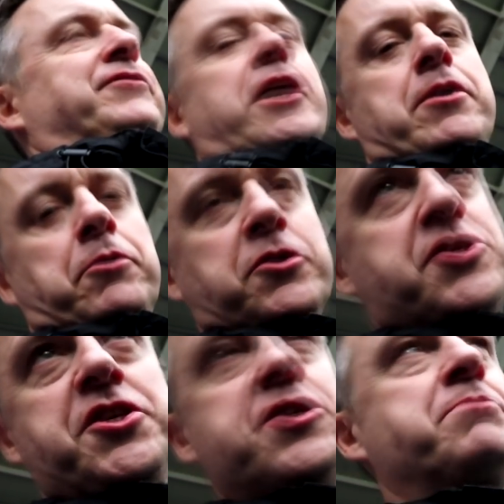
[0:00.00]
Terrible
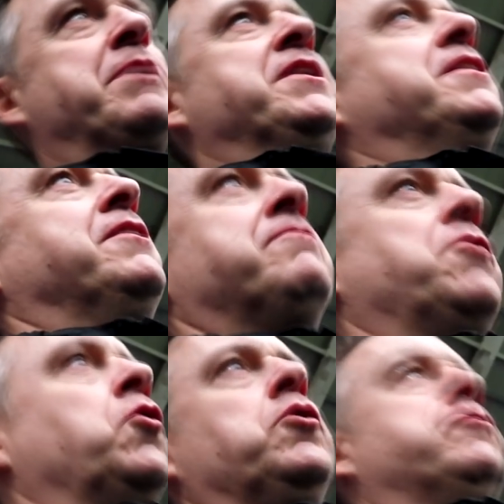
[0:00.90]
decision making
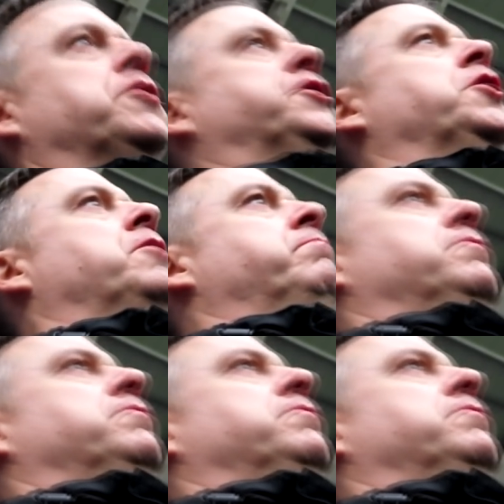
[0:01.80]
all over the shot.